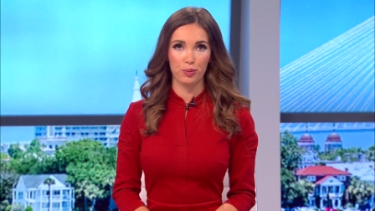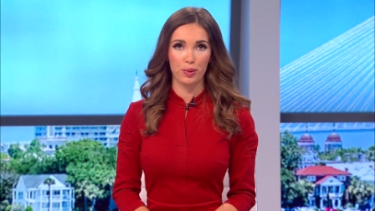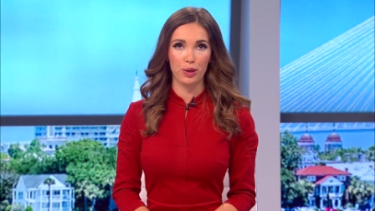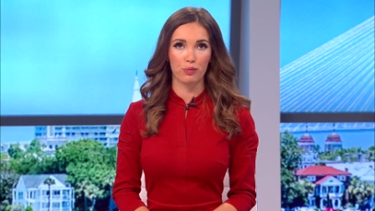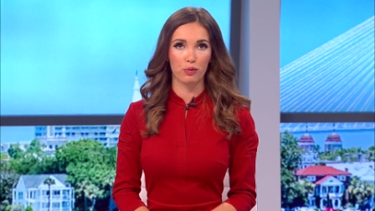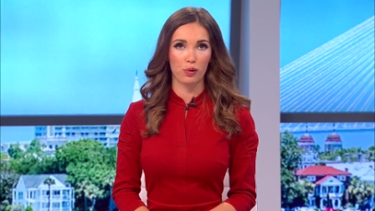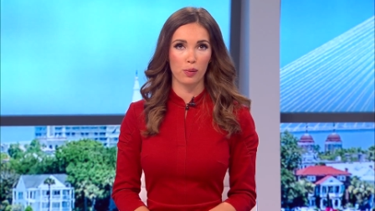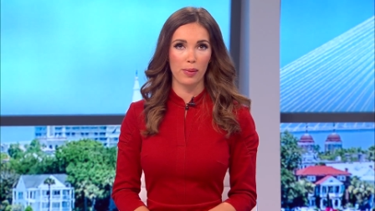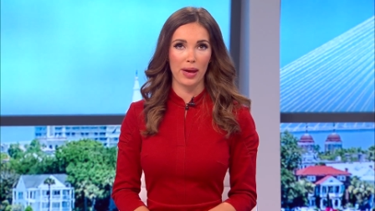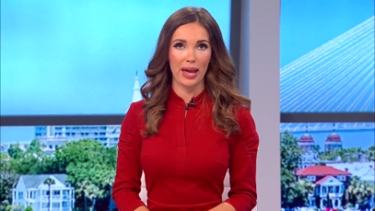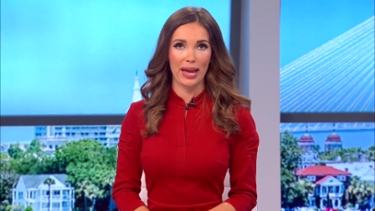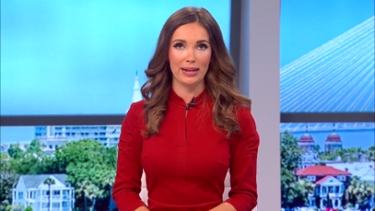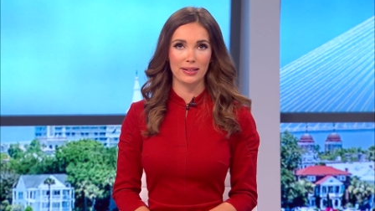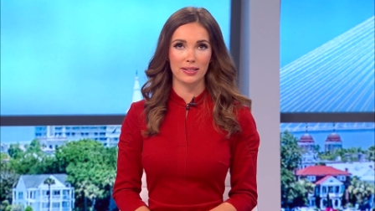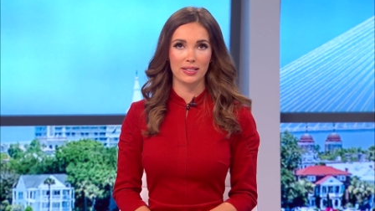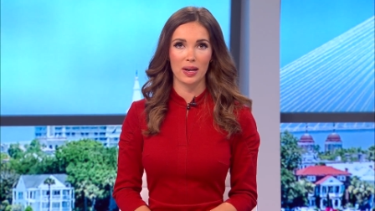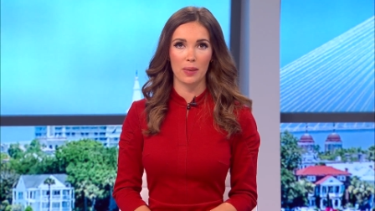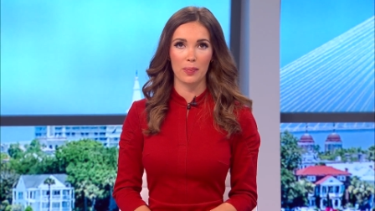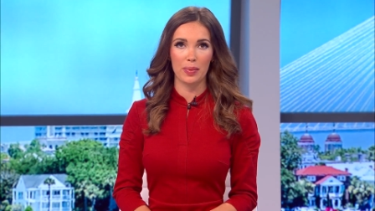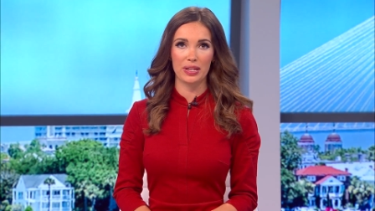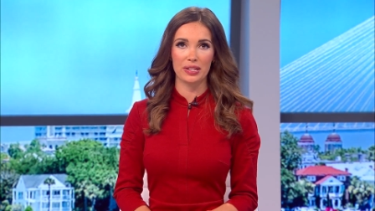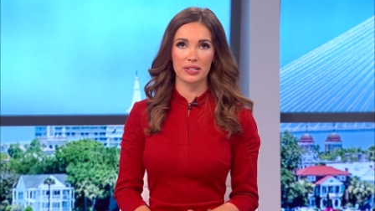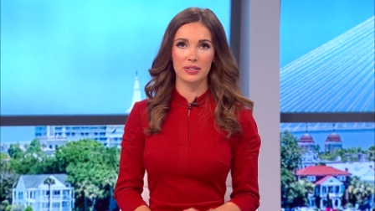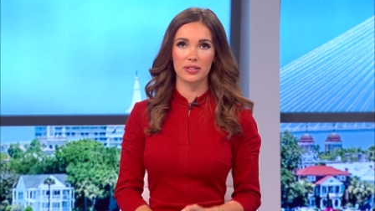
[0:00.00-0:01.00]
Human
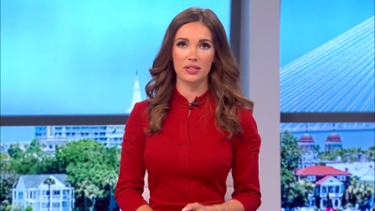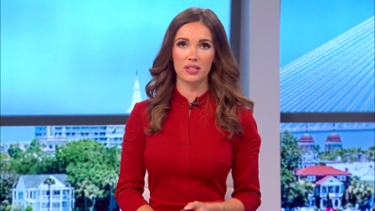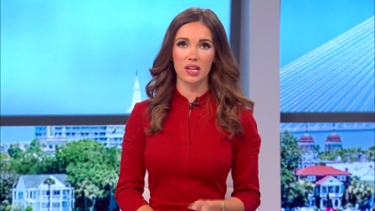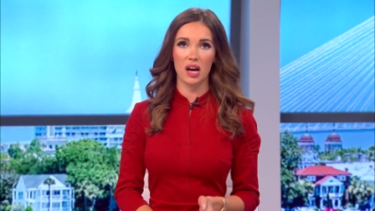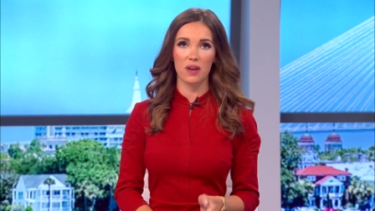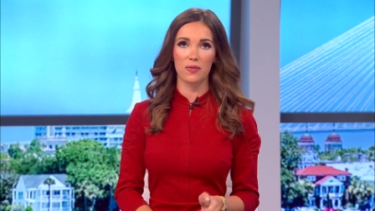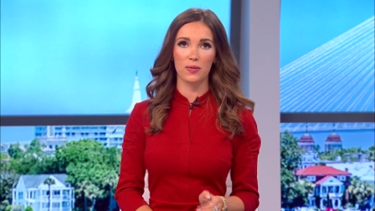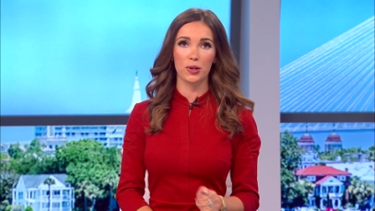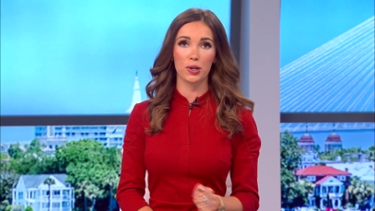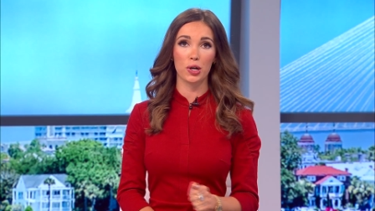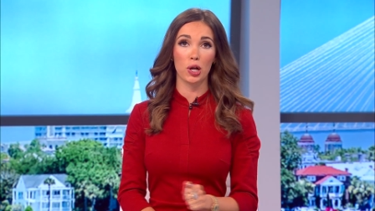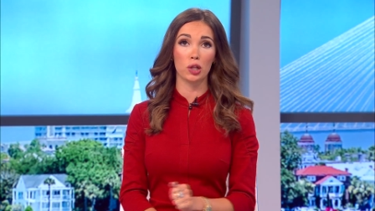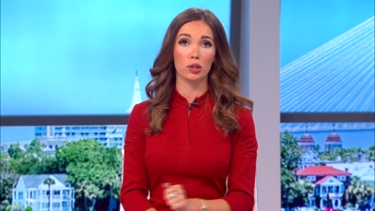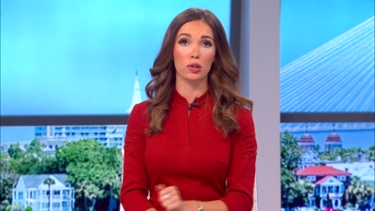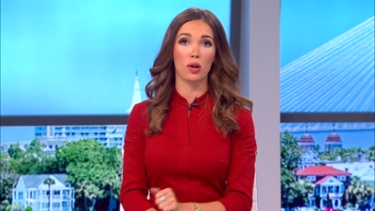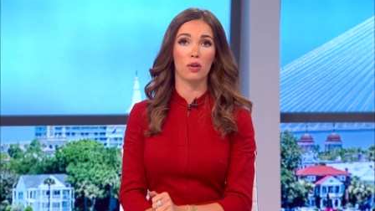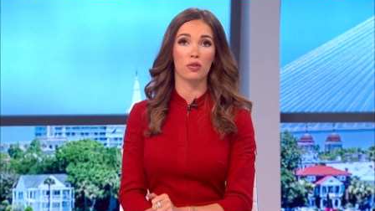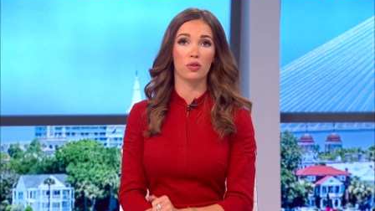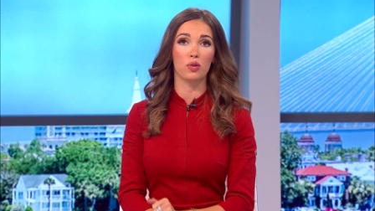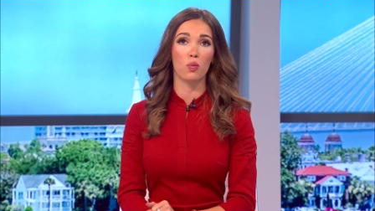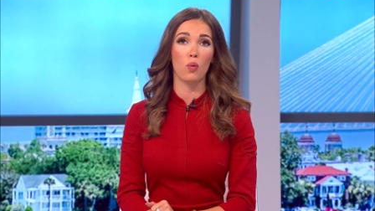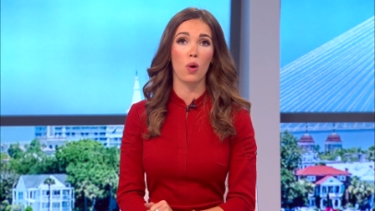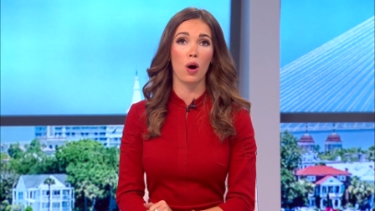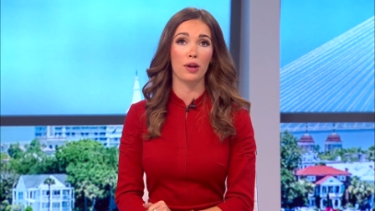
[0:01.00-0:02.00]
remains have been discovered
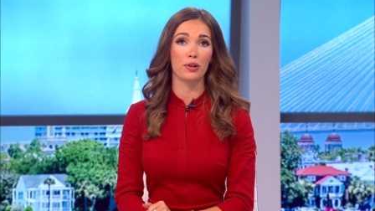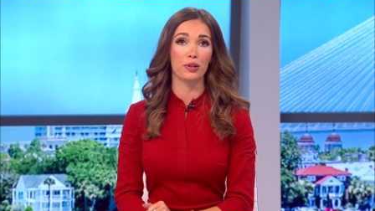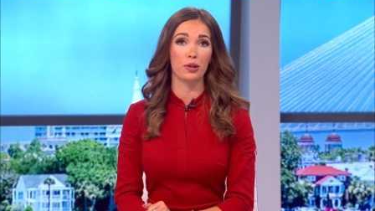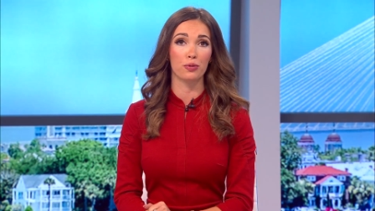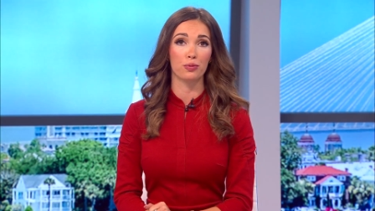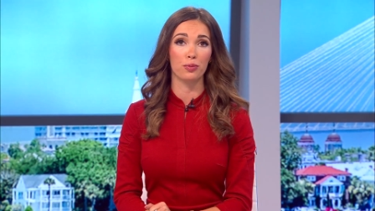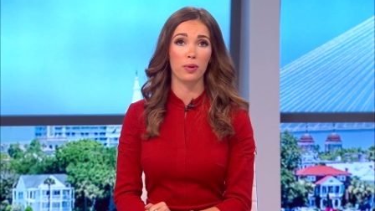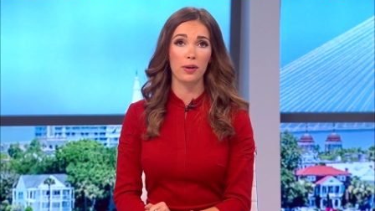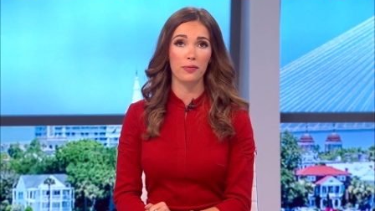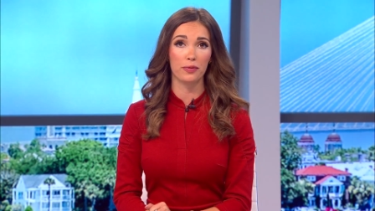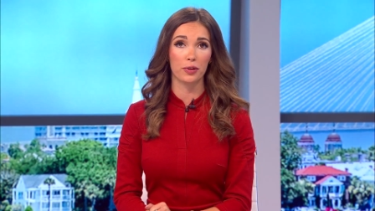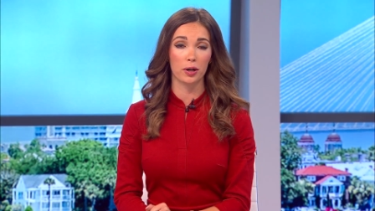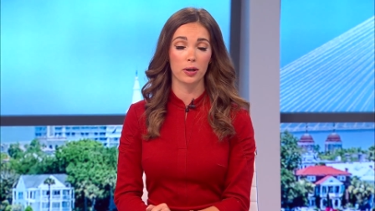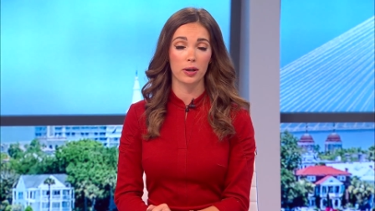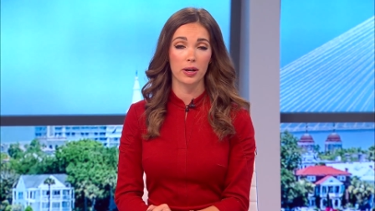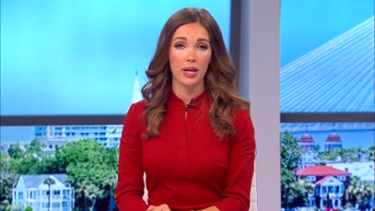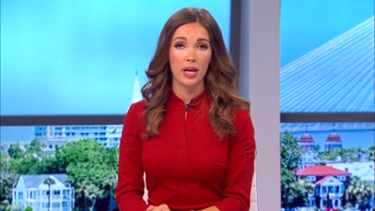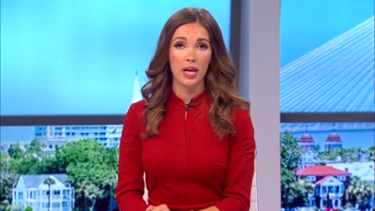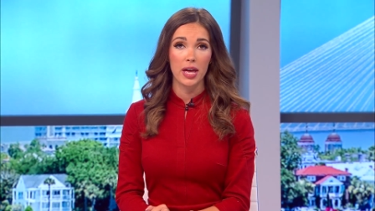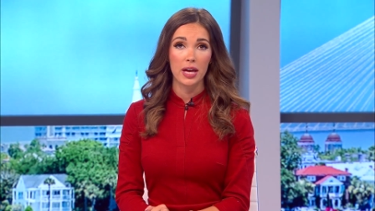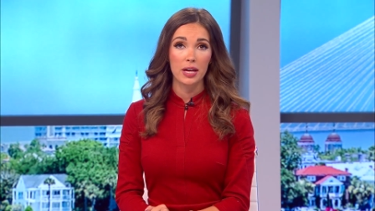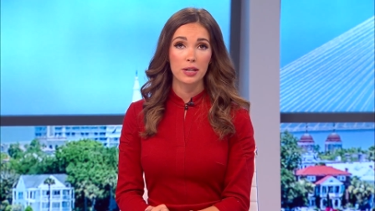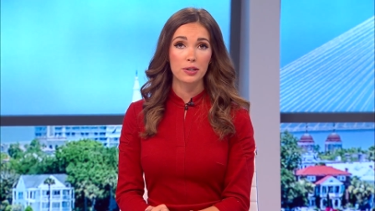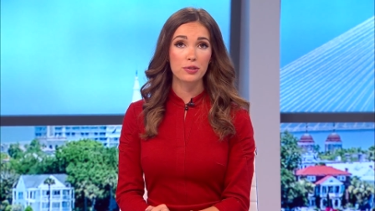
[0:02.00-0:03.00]
along the Wando River.
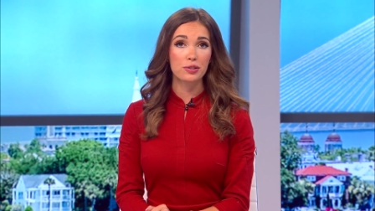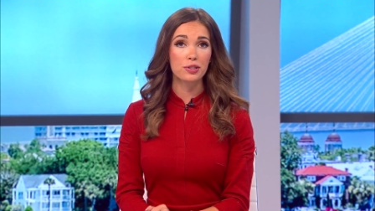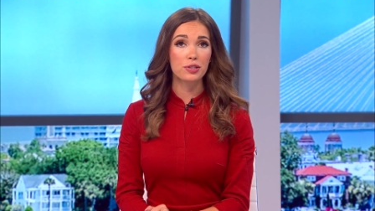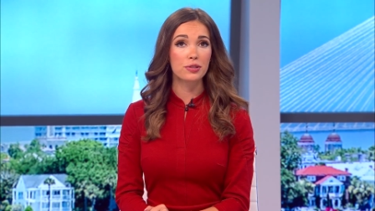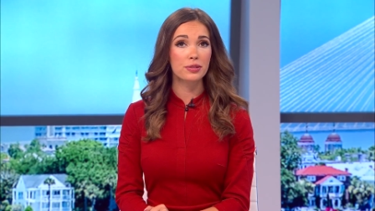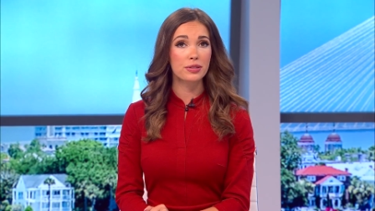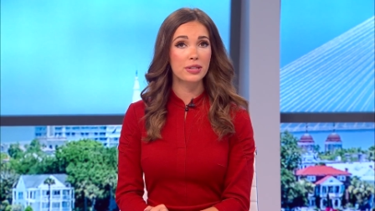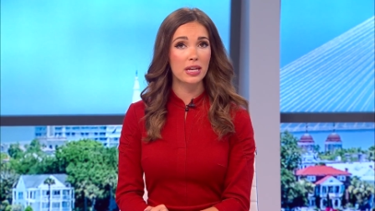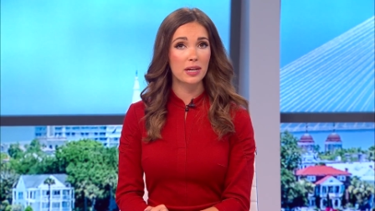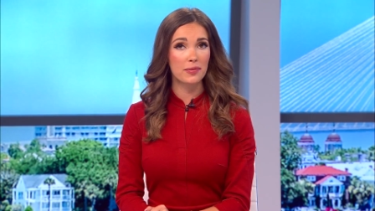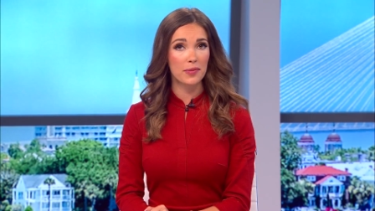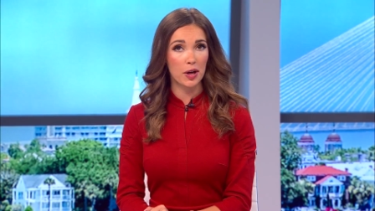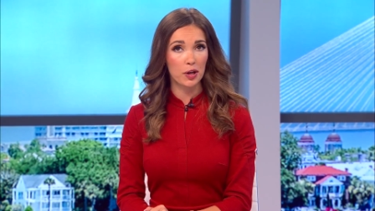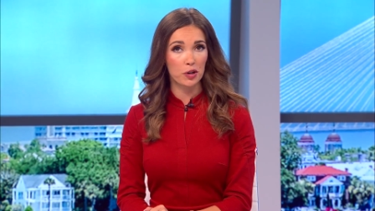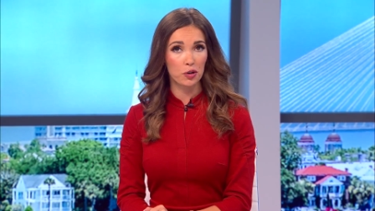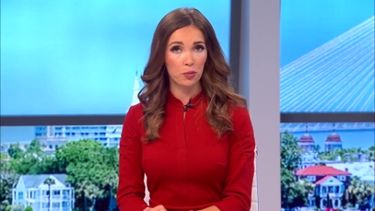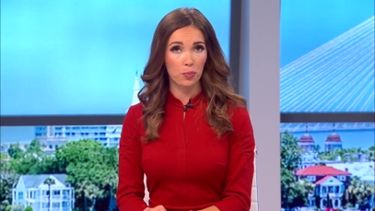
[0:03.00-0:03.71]
News 2's Kevon